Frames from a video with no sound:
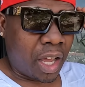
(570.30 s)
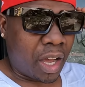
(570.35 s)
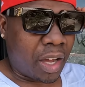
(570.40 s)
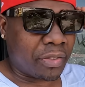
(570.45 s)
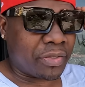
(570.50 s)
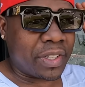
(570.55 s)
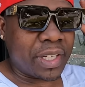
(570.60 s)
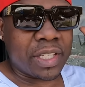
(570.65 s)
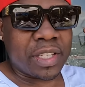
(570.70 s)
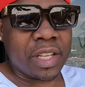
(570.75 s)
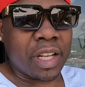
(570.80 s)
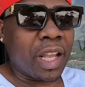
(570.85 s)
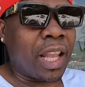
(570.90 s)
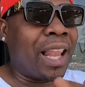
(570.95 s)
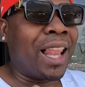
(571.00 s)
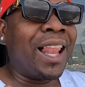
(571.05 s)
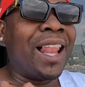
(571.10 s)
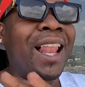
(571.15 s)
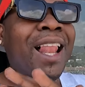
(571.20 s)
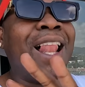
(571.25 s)
of this
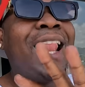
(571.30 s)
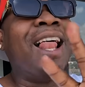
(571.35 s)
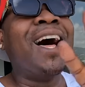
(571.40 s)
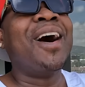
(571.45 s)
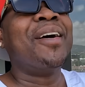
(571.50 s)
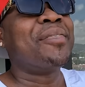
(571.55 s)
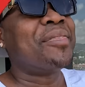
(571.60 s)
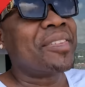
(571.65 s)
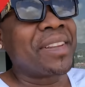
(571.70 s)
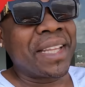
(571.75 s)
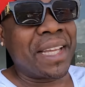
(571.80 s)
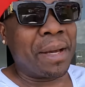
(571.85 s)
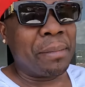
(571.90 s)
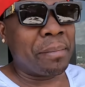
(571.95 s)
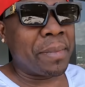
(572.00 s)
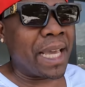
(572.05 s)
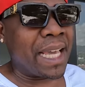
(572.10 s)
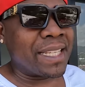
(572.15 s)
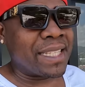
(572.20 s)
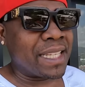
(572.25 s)
lovely,
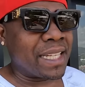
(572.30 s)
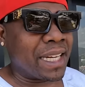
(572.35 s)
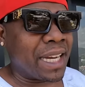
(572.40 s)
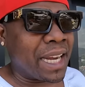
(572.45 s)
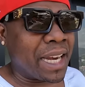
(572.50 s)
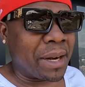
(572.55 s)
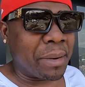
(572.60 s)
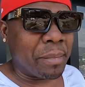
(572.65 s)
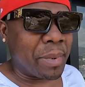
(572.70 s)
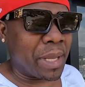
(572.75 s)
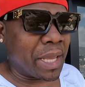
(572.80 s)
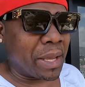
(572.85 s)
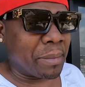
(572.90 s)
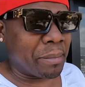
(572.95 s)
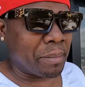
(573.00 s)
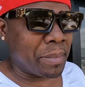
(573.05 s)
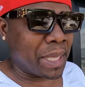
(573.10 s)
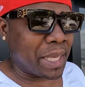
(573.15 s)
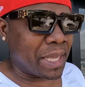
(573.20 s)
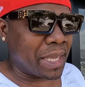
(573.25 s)
amazing
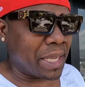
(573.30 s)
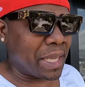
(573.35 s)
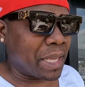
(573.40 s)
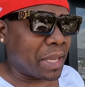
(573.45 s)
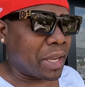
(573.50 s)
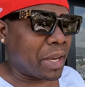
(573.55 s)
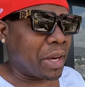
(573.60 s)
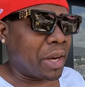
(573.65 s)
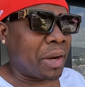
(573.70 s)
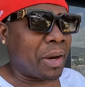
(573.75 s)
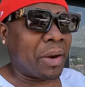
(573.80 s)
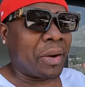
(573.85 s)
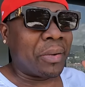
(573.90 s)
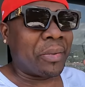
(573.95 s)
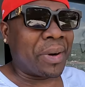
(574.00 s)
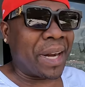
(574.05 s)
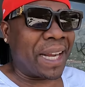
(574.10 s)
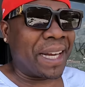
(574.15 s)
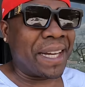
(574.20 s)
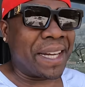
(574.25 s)
Airbnb
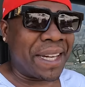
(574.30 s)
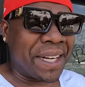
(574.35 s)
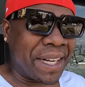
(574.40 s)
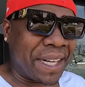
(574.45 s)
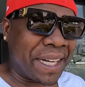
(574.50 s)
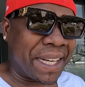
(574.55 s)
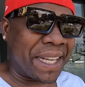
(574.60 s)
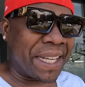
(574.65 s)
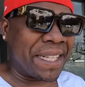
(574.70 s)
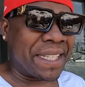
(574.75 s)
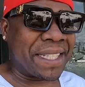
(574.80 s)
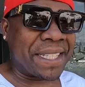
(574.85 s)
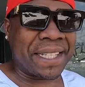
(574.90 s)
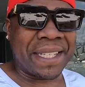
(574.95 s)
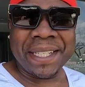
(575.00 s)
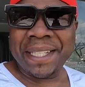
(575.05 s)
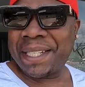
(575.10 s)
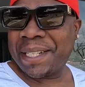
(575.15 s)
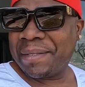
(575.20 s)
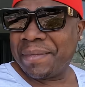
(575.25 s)
right here in
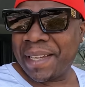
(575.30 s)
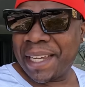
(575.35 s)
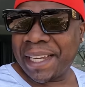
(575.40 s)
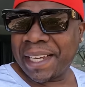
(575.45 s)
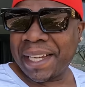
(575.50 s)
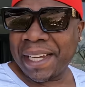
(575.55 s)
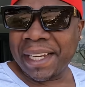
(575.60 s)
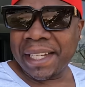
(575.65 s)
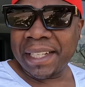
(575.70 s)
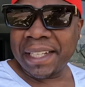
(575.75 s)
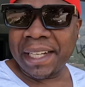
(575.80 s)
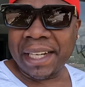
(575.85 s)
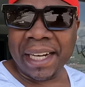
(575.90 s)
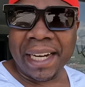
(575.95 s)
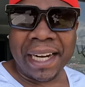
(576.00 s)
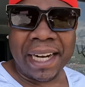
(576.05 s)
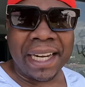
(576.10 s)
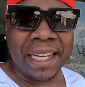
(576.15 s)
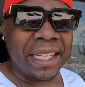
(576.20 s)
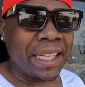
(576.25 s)
Kingston, Jamaica. All
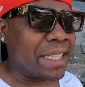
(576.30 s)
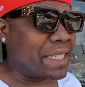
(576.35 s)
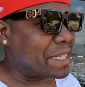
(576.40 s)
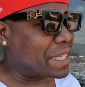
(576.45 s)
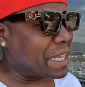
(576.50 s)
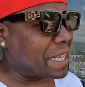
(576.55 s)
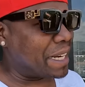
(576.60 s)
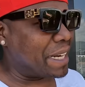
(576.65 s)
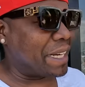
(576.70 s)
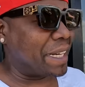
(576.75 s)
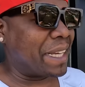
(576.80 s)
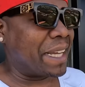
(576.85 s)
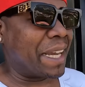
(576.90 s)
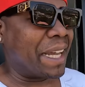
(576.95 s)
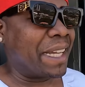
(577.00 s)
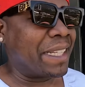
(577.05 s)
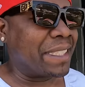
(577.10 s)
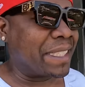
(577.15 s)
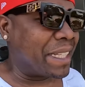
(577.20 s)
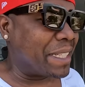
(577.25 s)
right, let's get it,
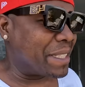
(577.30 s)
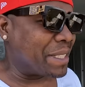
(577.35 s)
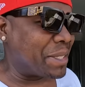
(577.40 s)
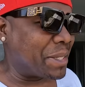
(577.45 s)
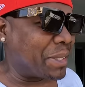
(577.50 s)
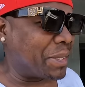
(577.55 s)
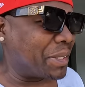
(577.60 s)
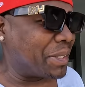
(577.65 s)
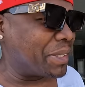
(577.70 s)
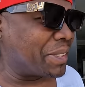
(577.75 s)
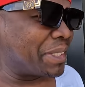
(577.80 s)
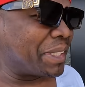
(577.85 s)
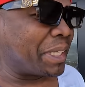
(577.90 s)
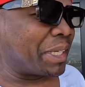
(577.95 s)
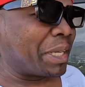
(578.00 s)
guys. Let's go.